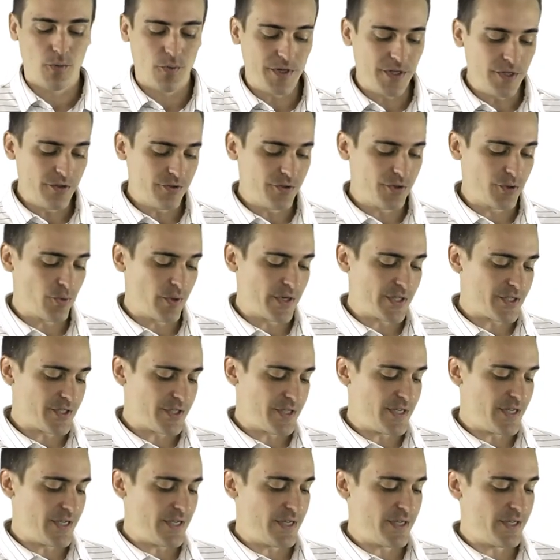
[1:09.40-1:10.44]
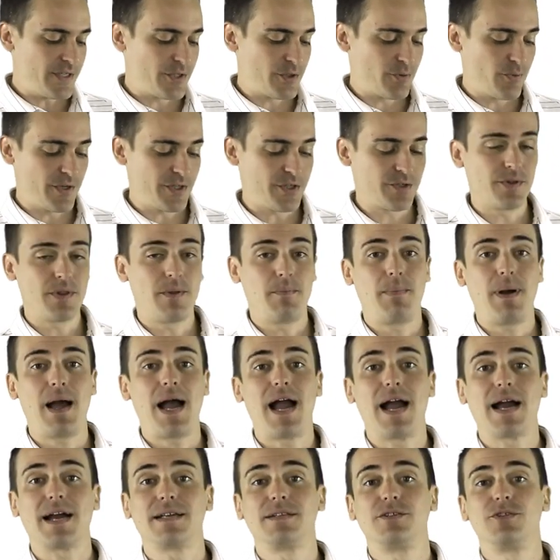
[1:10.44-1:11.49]
When you switch the switch on the
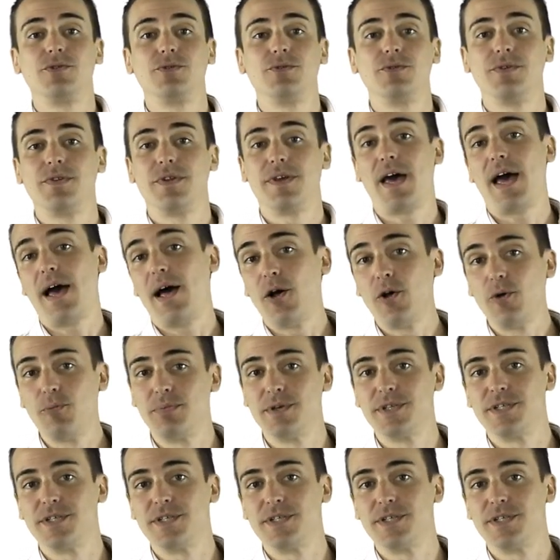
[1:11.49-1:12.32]
back to the L